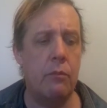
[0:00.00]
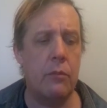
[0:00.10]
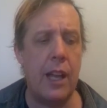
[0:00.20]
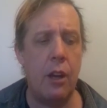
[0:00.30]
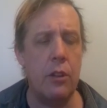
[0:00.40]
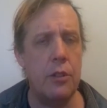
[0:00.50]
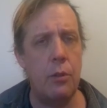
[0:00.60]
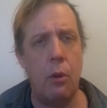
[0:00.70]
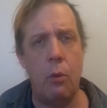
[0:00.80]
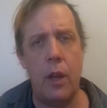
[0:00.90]
counter to
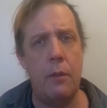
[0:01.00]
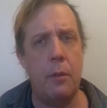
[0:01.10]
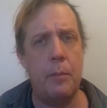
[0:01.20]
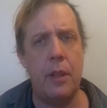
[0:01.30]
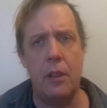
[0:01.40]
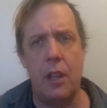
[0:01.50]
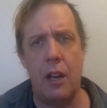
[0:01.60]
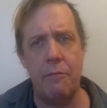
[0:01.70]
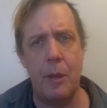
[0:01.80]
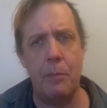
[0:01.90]
a way that a lot
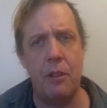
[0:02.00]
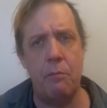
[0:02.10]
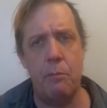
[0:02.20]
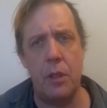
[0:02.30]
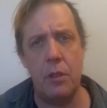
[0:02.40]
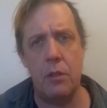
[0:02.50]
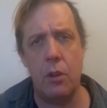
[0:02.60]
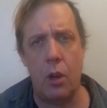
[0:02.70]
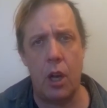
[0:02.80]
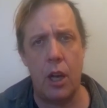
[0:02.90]
of people have been
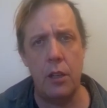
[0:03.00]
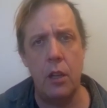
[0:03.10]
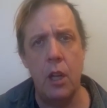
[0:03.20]
taught,